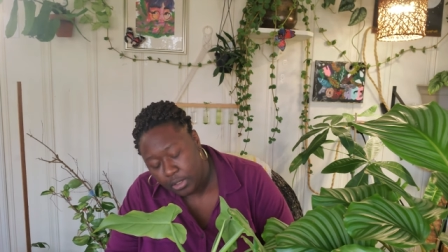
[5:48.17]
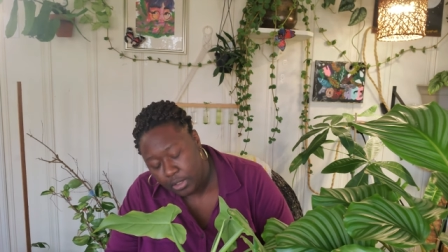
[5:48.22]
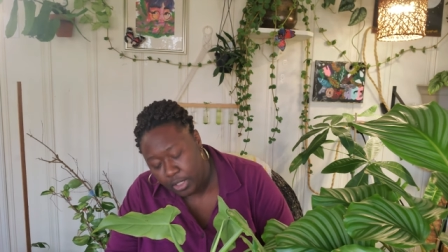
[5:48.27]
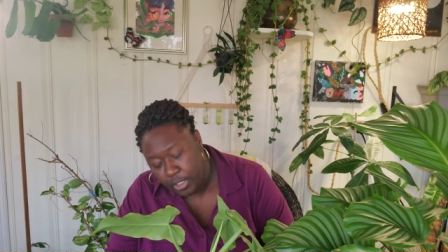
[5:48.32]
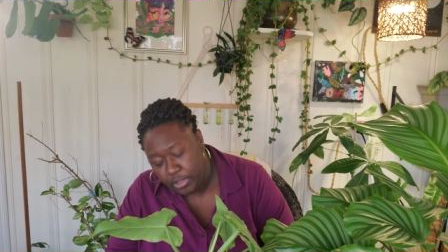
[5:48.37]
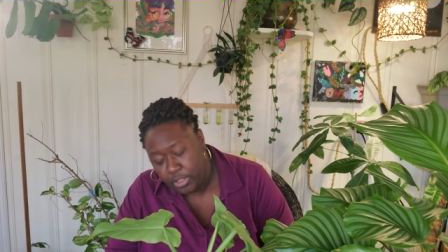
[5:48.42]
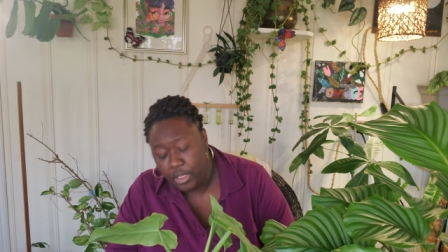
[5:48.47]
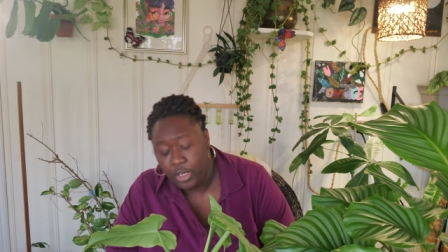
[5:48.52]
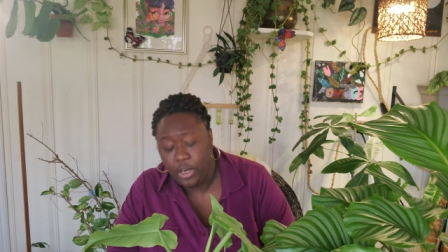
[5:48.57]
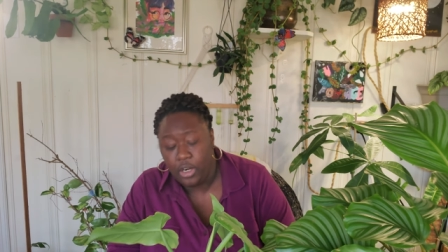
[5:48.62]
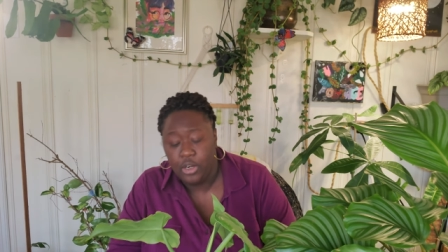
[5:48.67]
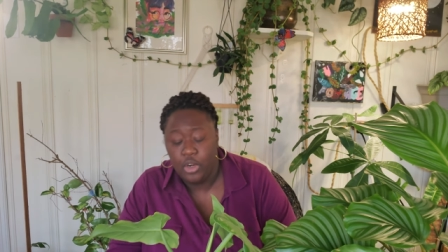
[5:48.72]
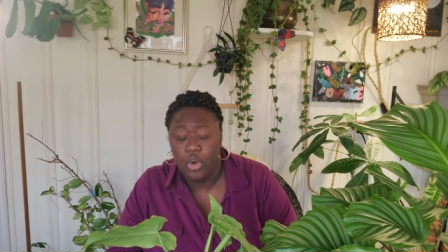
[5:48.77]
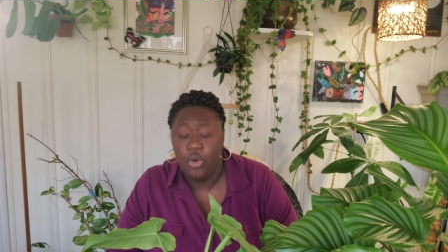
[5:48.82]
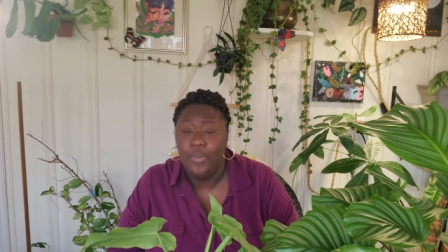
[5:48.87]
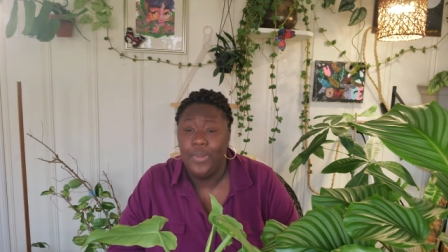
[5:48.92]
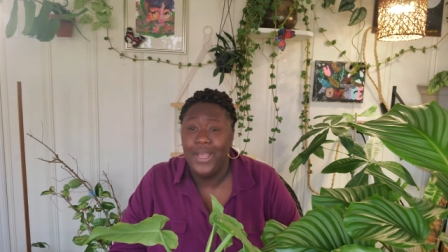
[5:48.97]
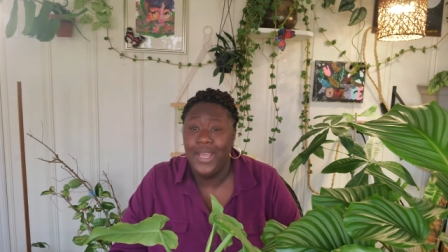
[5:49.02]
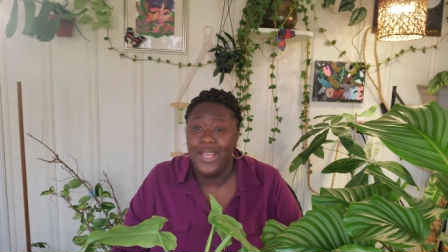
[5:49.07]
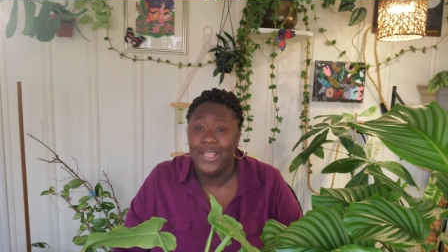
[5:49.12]
that there are
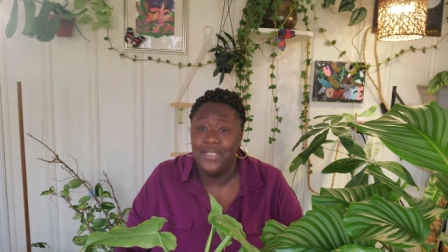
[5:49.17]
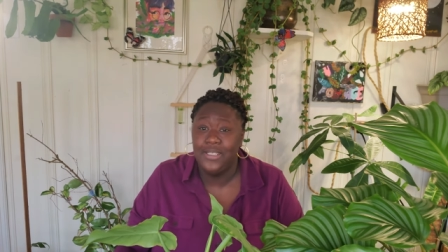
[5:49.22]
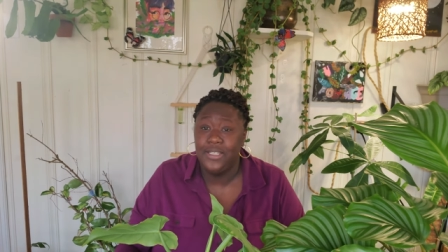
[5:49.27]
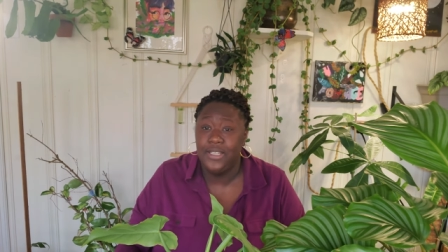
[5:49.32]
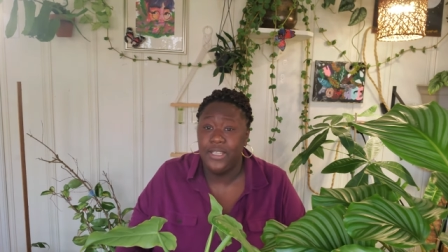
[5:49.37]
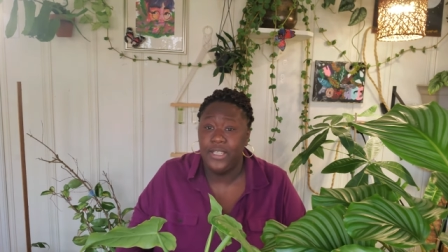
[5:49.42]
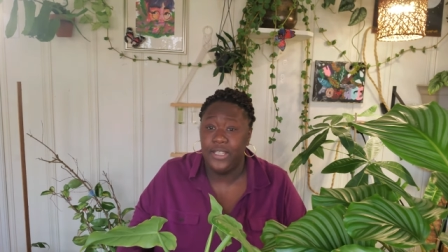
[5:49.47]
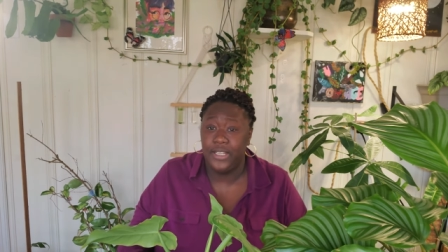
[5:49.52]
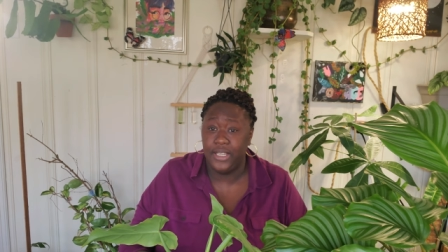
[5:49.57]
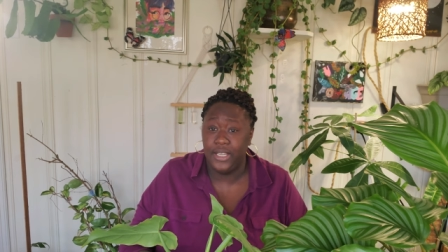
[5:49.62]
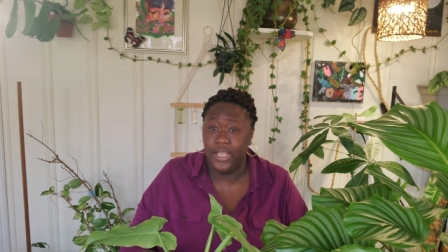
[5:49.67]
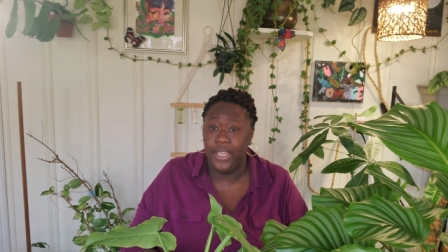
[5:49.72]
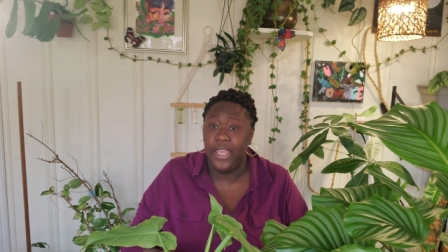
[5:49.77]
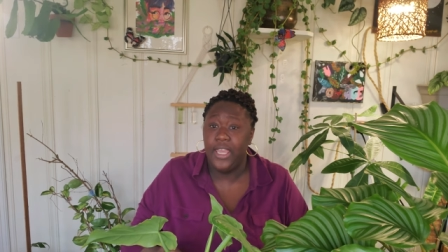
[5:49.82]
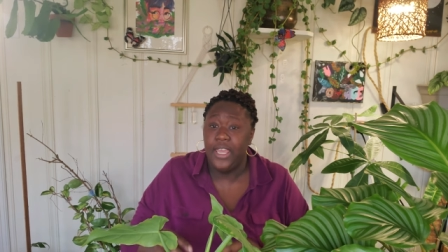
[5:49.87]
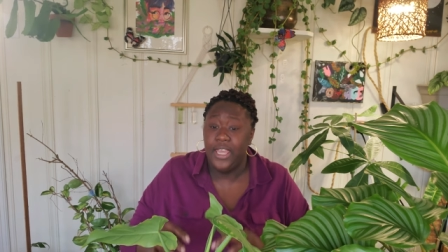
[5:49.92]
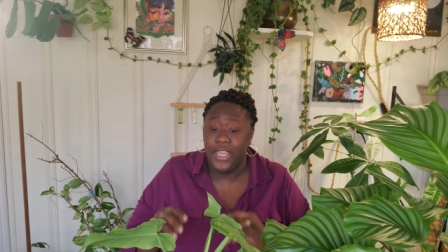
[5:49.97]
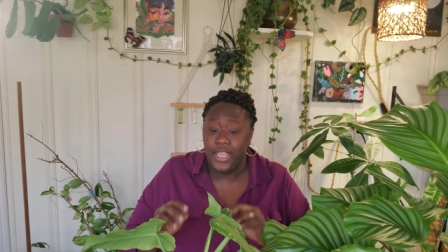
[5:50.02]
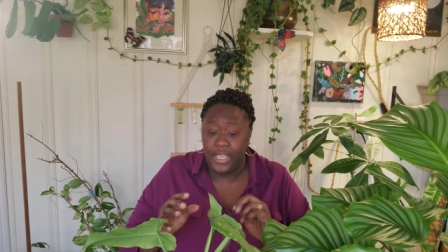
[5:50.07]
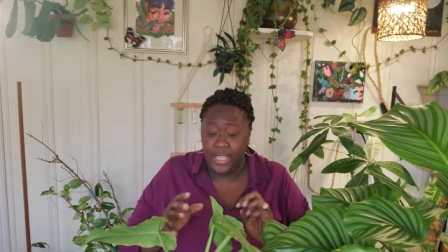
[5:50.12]
no pests hitting
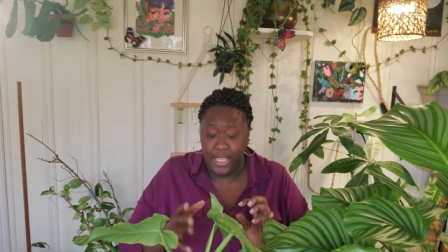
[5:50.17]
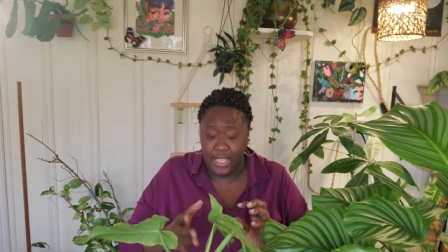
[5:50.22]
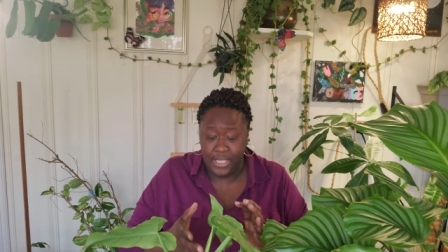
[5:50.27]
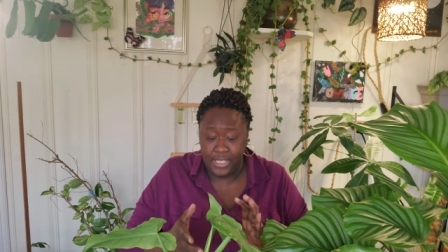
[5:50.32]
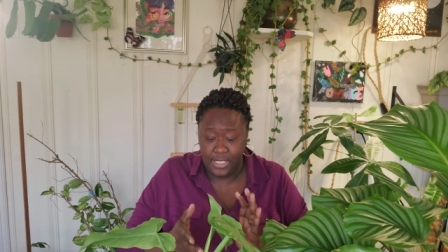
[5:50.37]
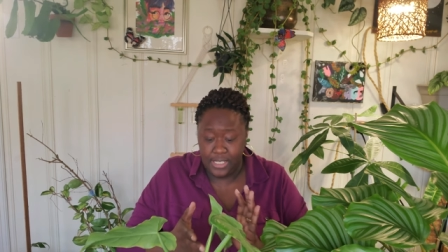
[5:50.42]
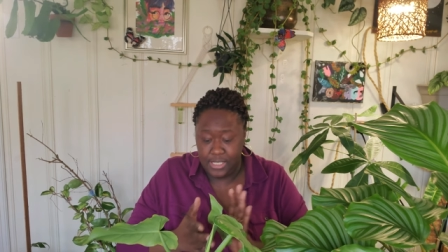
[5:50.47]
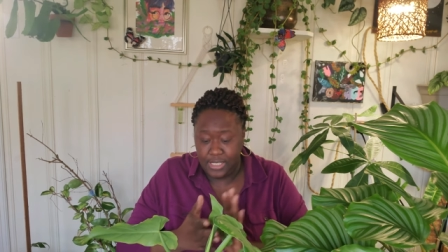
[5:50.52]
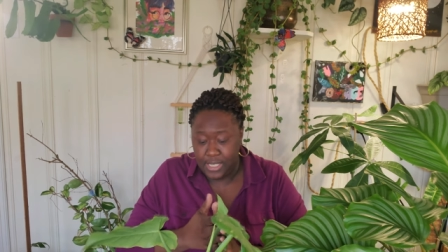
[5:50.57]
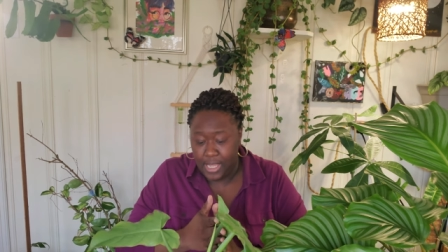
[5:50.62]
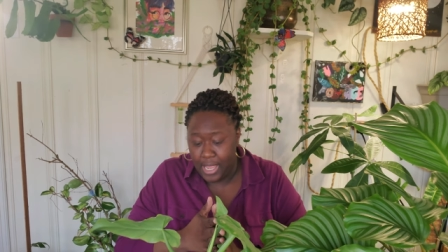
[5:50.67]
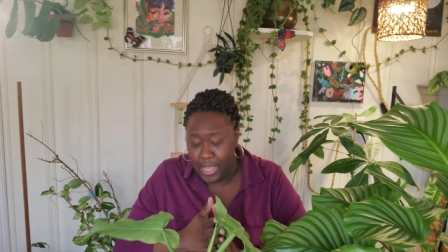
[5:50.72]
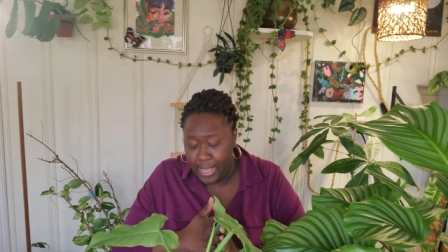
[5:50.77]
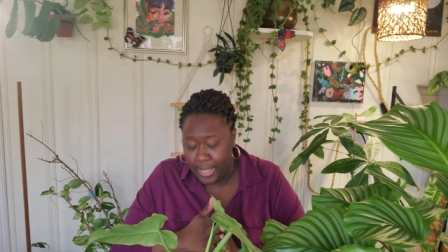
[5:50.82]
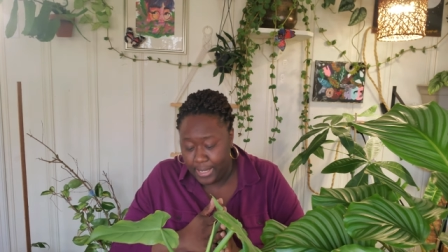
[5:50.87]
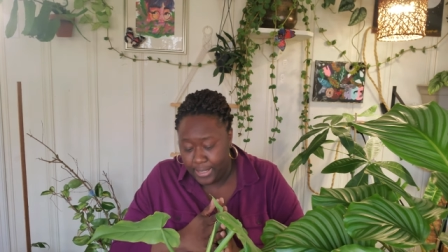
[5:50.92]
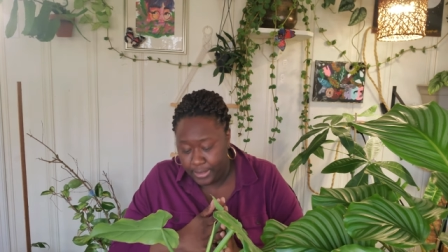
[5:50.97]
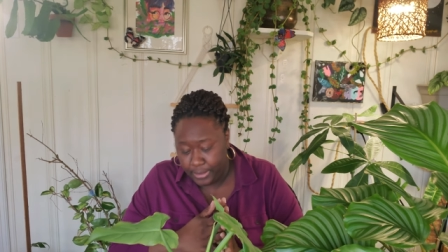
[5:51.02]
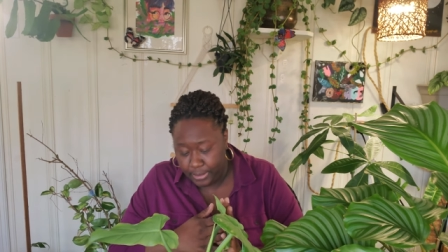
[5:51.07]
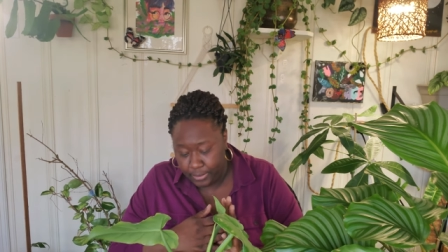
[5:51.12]

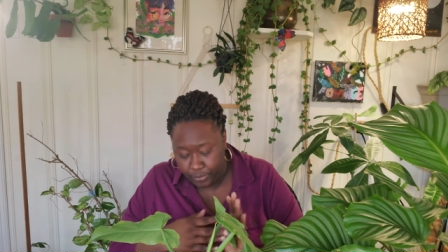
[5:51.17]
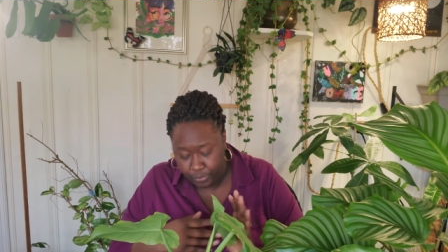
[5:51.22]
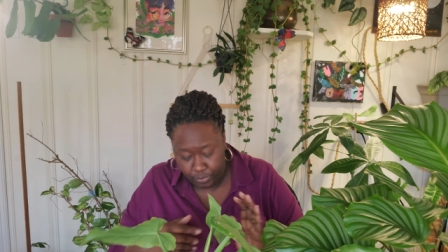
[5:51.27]
inside.